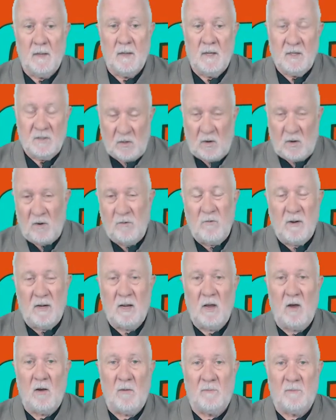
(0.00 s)
So I do really
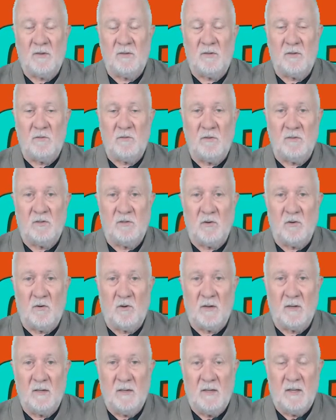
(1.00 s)
hope that you
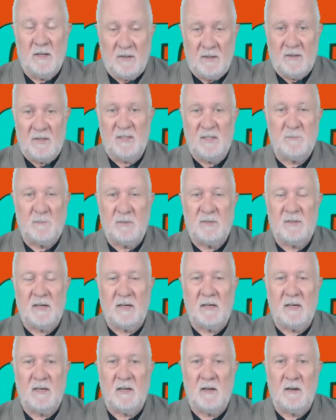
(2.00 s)
enjoy this
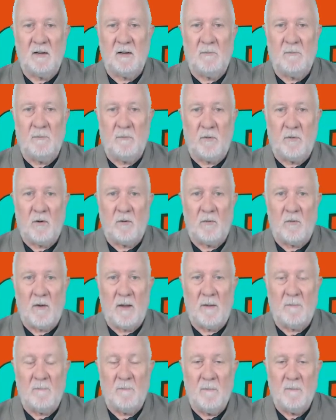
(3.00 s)
particular
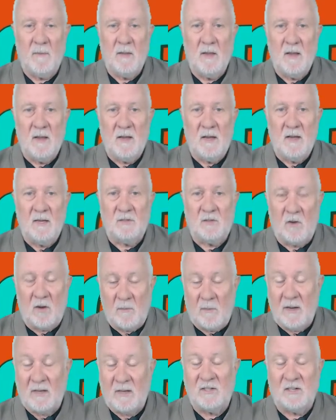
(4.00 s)
program. It's going to
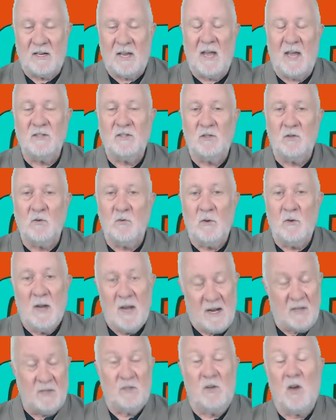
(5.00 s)
be educational
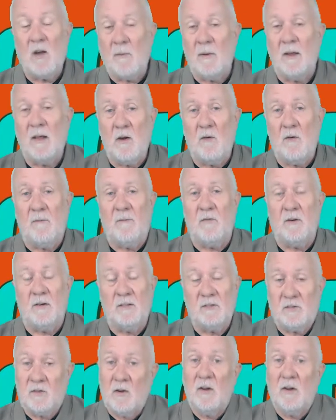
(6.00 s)
and it's going to be helpful and
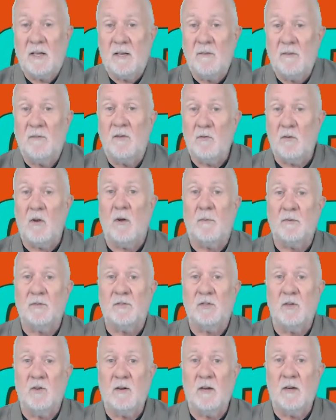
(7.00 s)
it's going to give you an
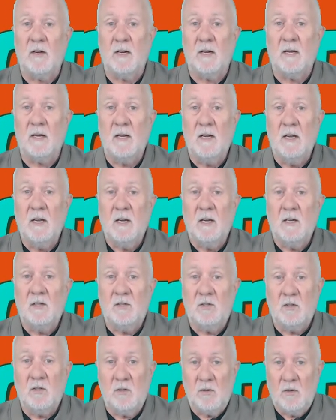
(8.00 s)
opportunity
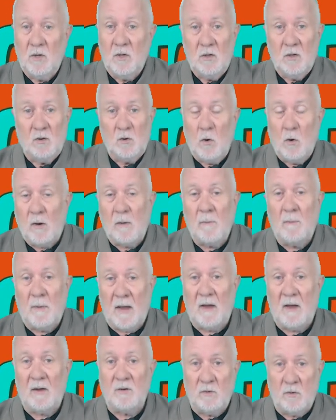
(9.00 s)
to talk
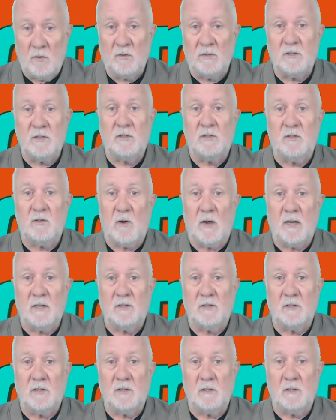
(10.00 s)
about your
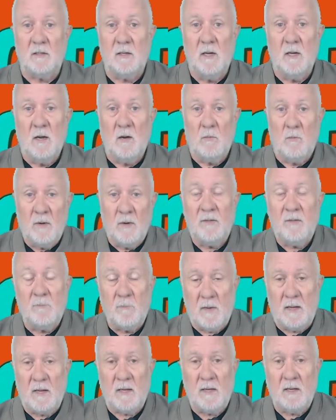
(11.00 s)
situation with
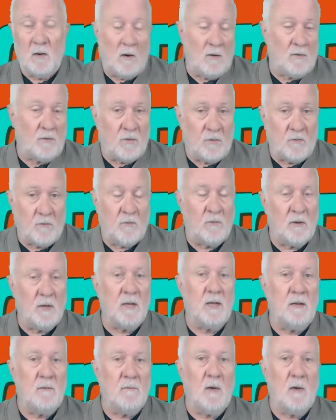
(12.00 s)
me either through
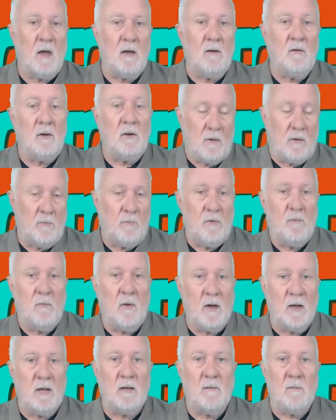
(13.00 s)
email, and I'll put
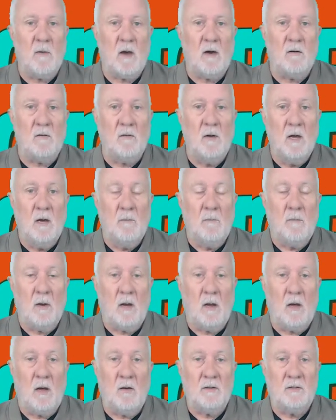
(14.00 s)
my email
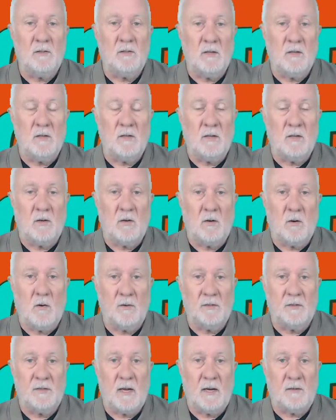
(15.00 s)
below so that you can
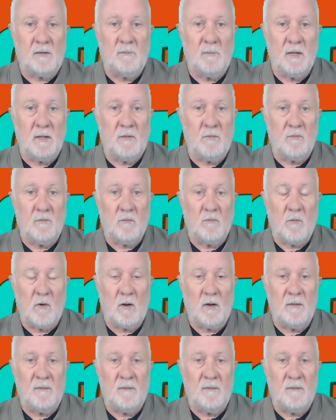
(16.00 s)
contact me through the Riley